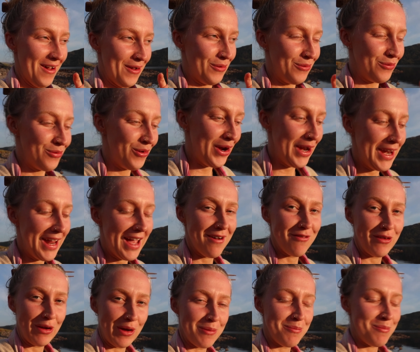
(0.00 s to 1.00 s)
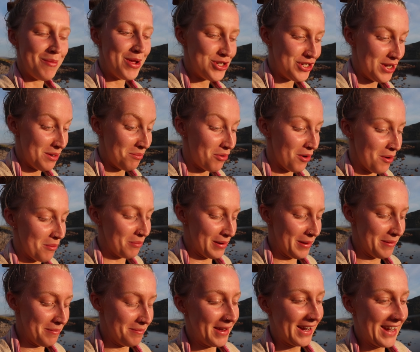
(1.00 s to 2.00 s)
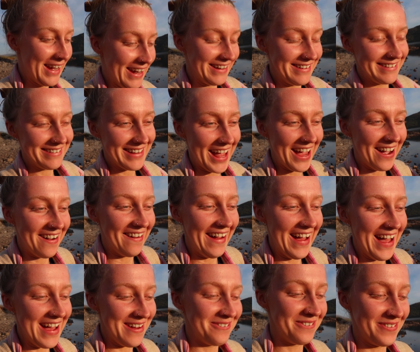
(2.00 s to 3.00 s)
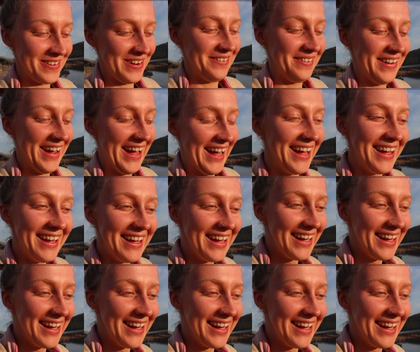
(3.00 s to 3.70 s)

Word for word: really having a midgey problem because they are everywhere.